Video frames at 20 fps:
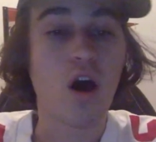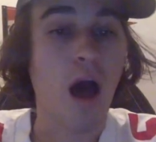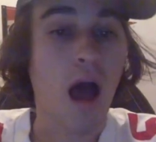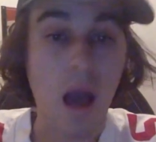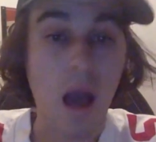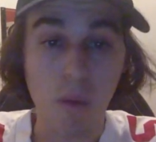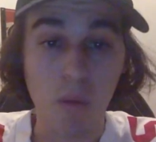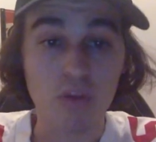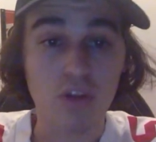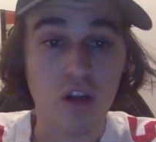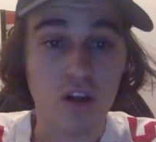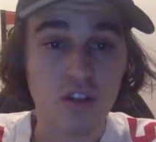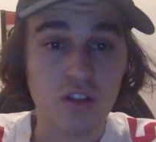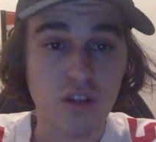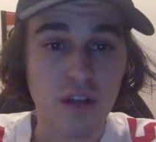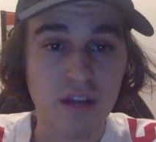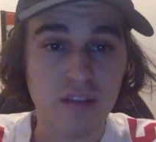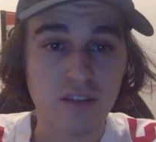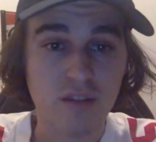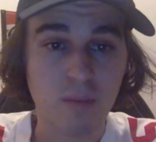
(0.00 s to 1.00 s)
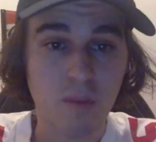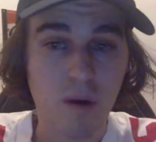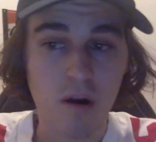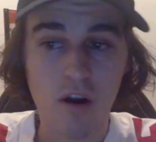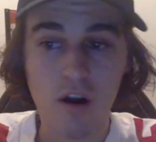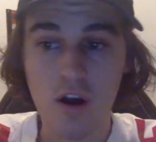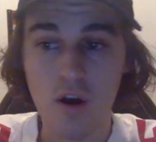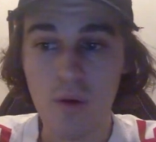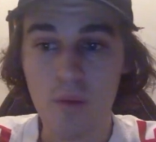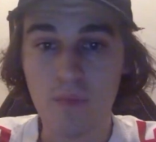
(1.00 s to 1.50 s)
I will talk to you guys
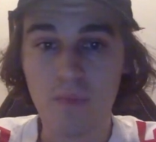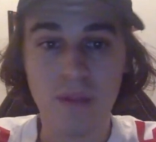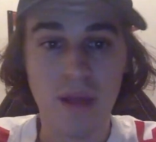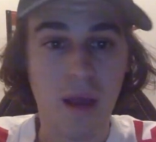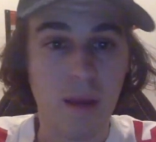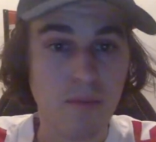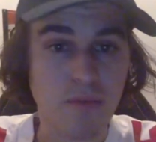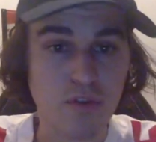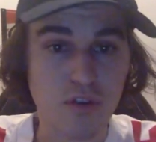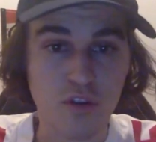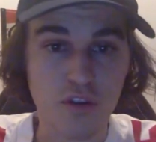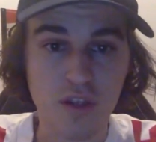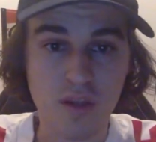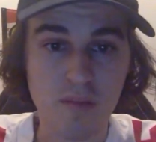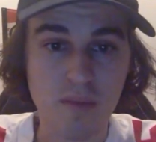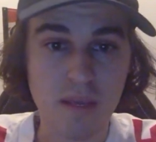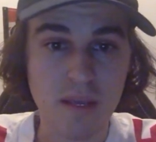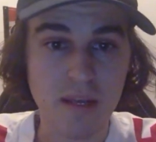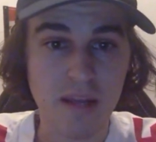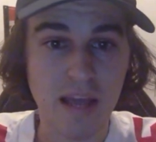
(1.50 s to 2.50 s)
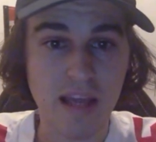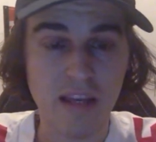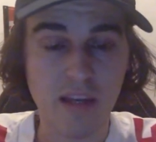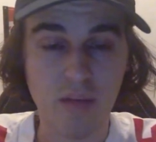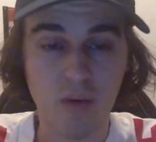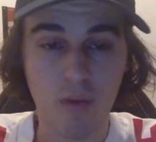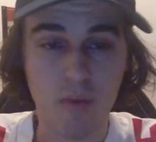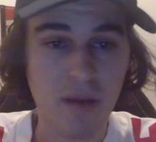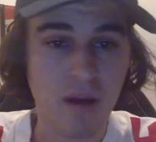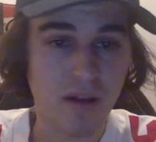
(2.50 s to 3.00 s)
tomorrow. I'm sure that me and
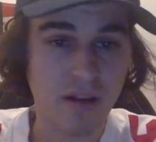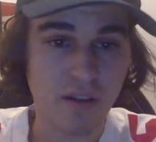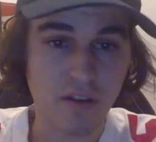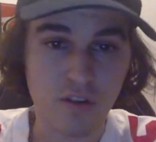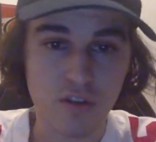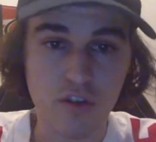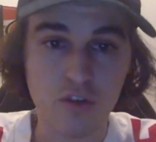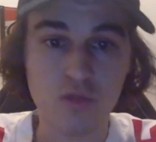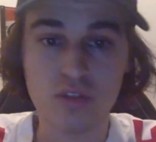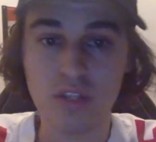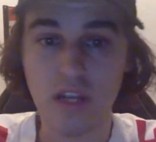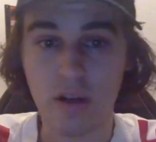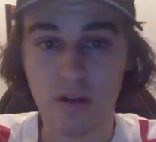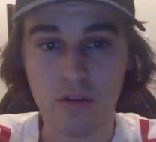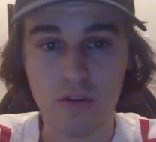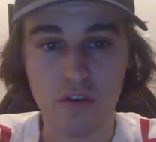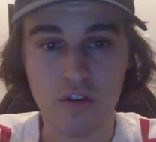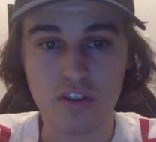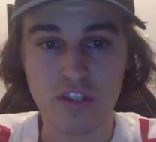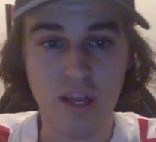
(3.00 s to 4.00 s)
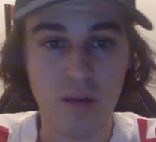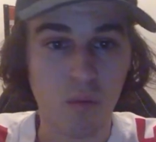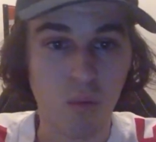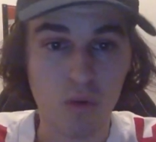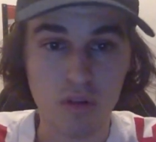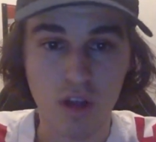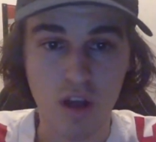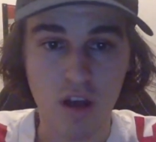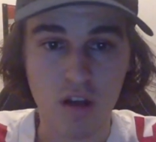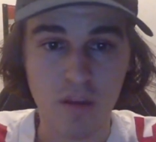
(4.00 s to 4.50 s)
Aiden will be on either Tuesday or Thursday, and
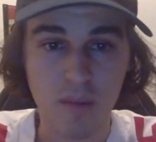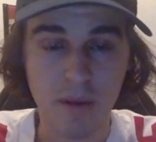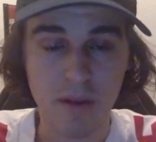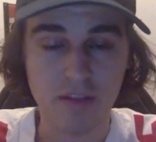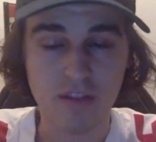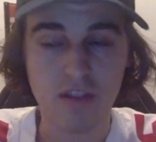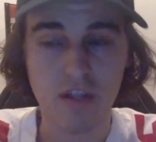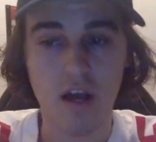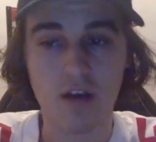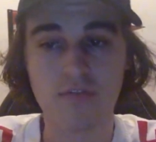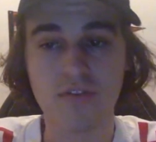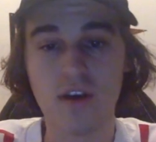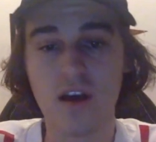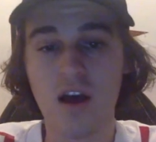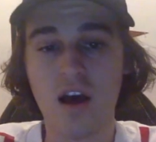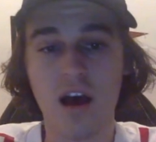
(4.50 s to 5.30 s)
we'll talk about stuff.